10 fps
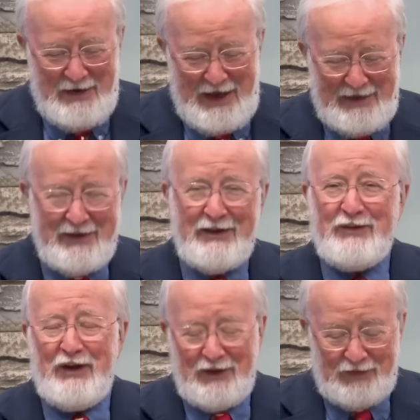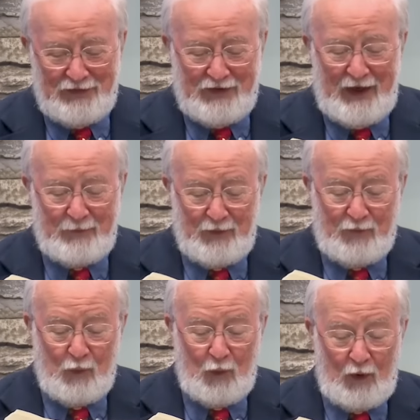in Genesis chapter
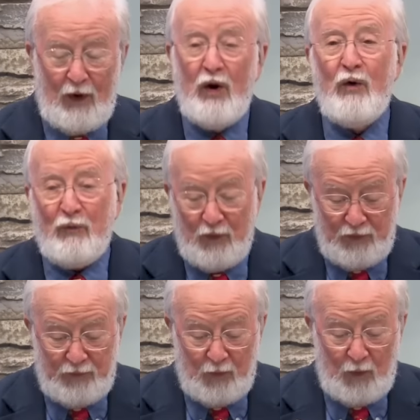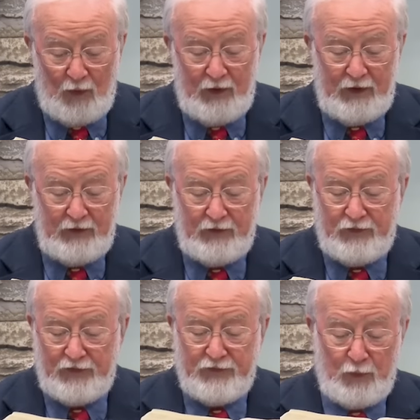4, verse 4, it
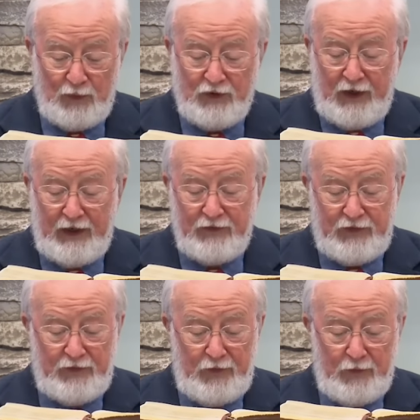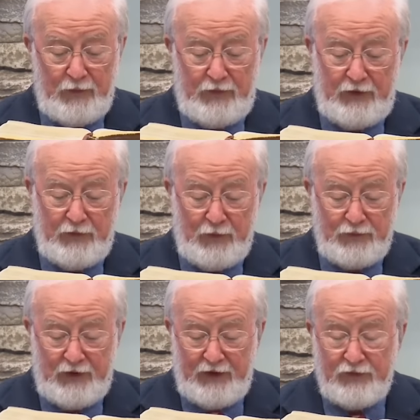says there were giants in the earth in those
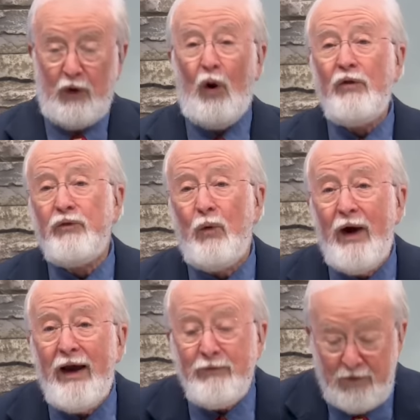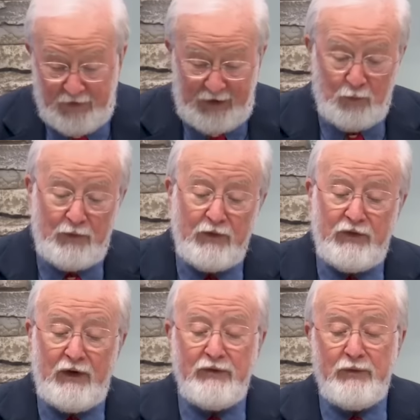days. And also after that, when the
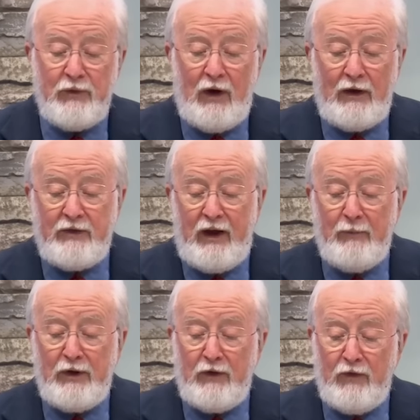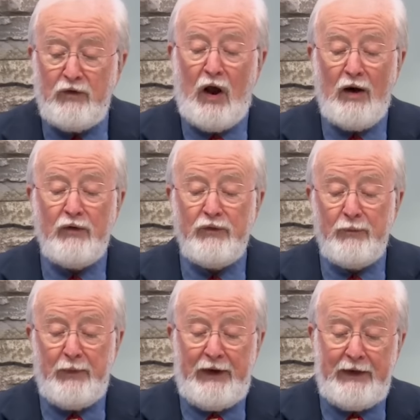sons of God came into the daughters of
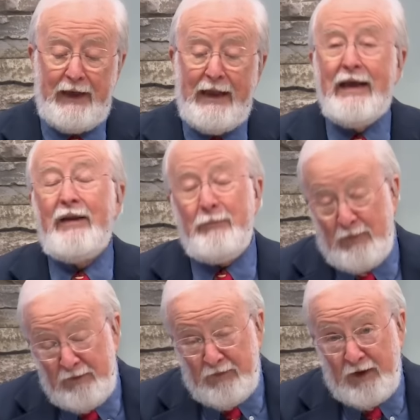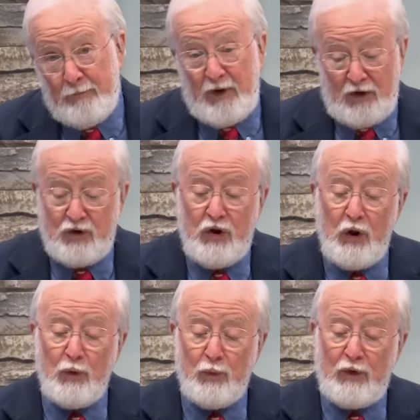men, they bare
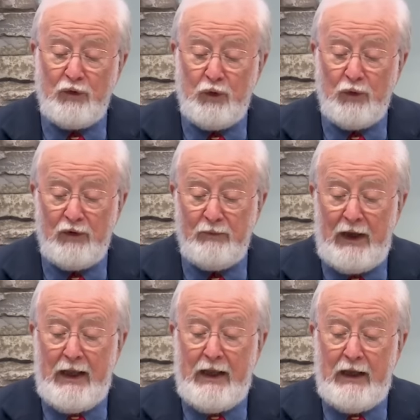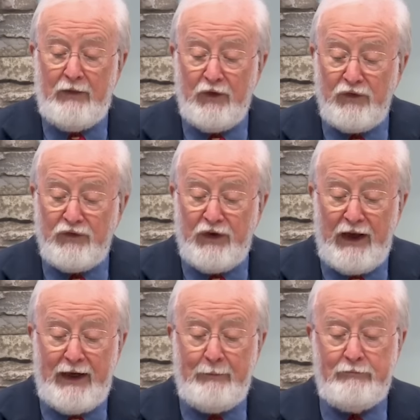children to them. The
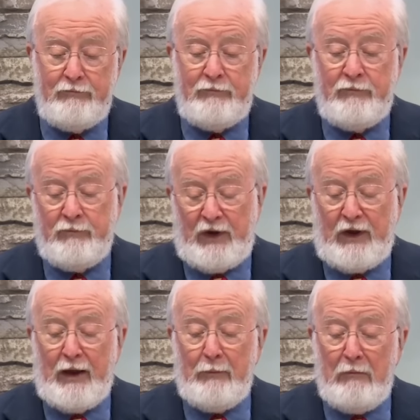same became